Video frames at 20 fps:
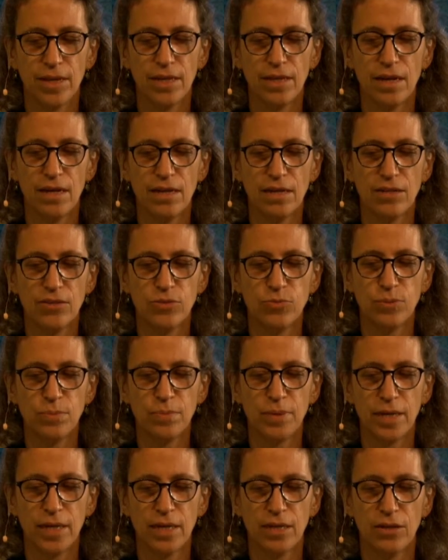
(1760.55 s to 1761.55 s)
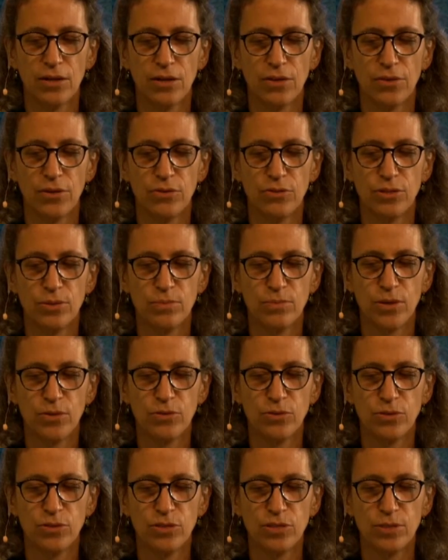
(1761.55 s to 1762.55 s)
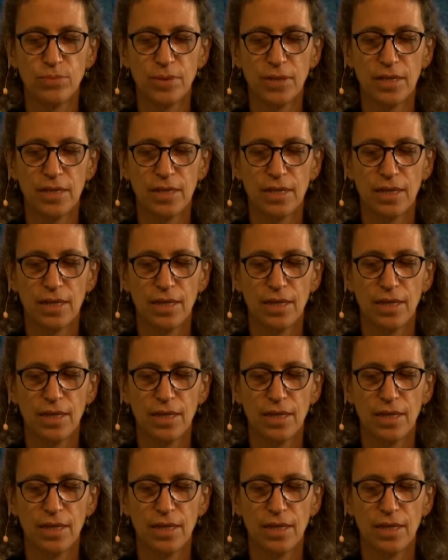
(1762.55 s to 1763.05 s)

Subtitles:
Not because we're picking on those emotions, but